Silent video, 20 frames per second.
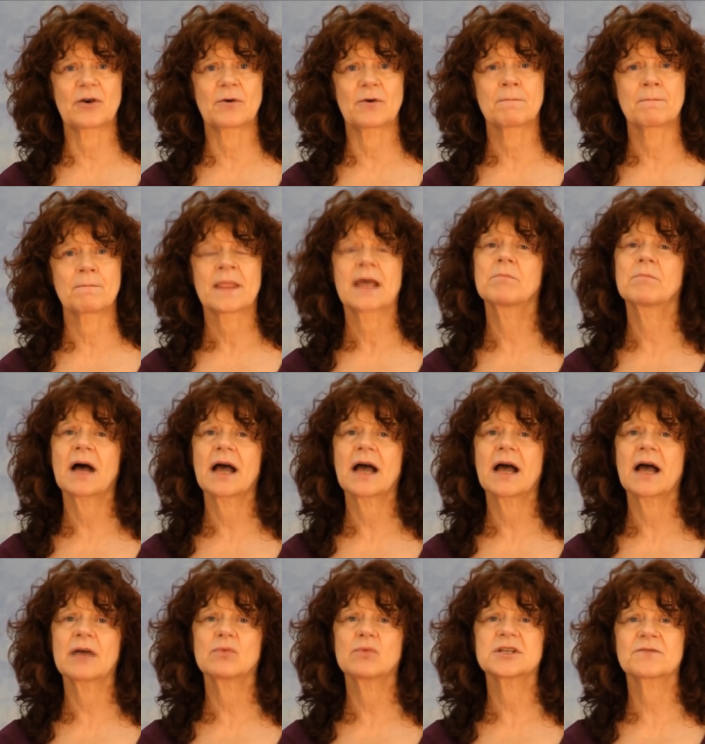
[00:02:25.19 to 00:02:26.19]
and my
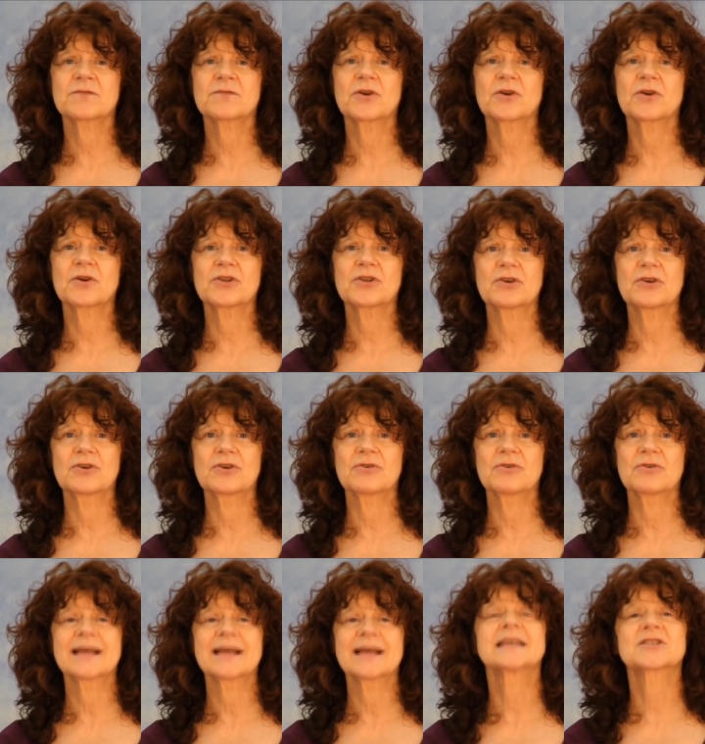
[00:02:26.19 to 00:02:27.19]
wish for you
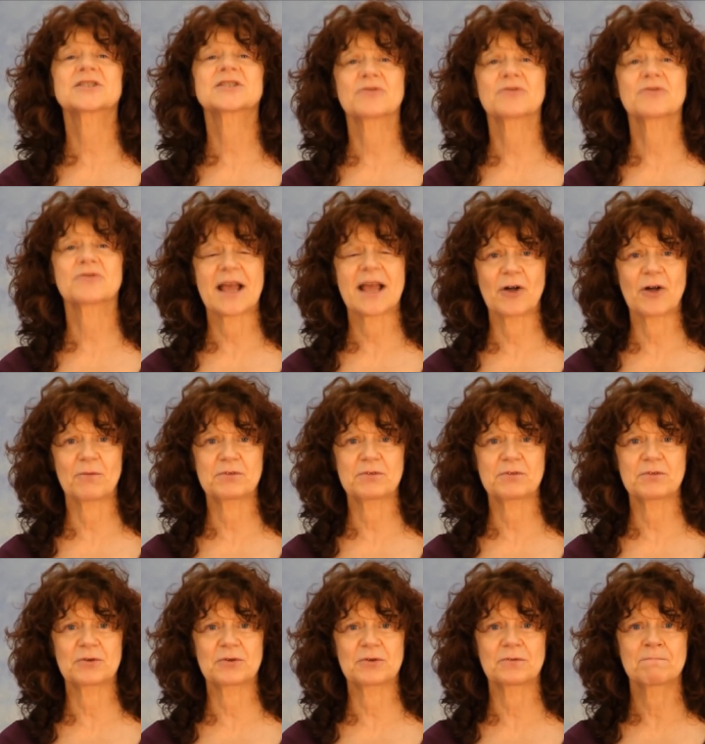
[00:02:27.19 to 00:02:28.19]
is to help
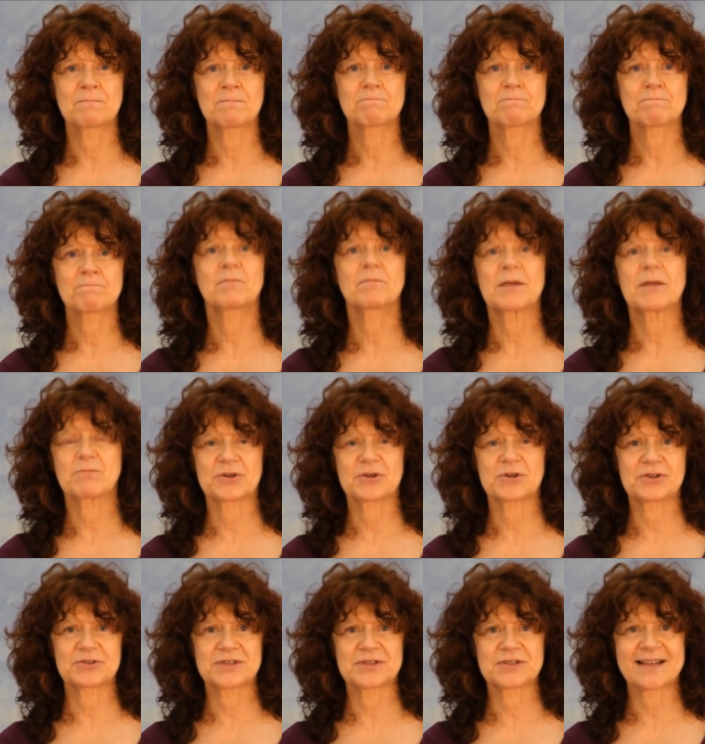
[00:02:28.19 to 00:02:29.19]
you by producing